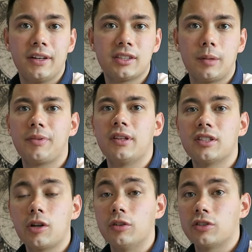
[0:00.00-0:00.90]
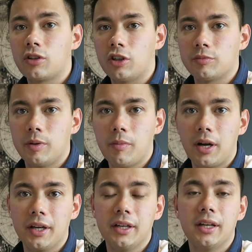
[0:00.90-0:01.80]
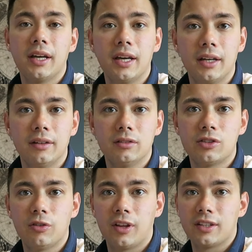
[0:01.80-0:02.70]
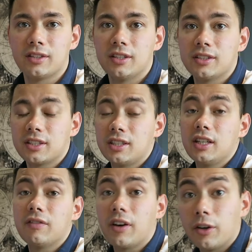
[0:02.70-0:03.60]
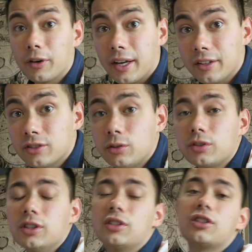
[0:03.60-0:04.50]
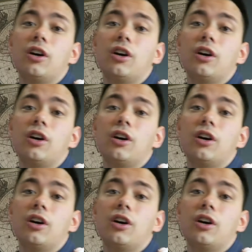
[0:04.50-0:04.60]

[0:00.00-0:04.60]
And it's something that's going to cost me money in 2016 if I don't get it sorted.